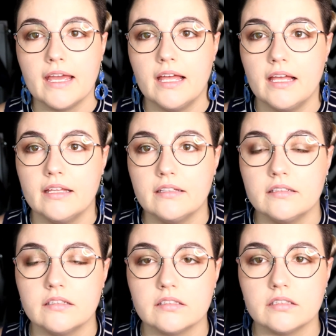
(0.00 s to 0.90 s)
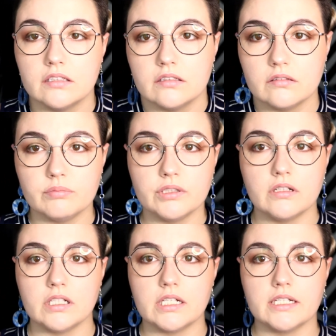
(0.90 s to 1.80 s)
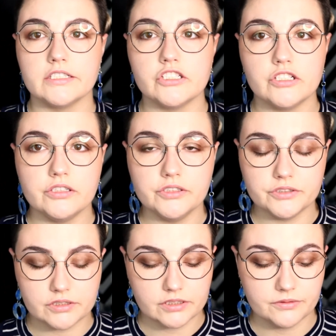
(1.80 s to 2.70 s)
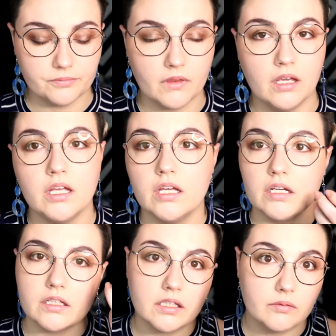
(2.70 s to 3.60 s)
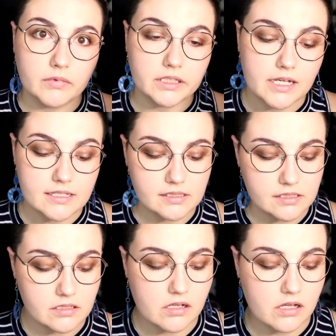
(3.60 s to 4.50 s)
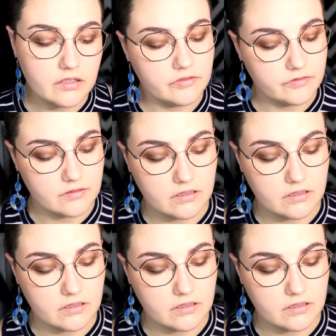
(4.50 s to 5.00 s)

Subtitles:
And put on a nice shirt, clean my glasses off.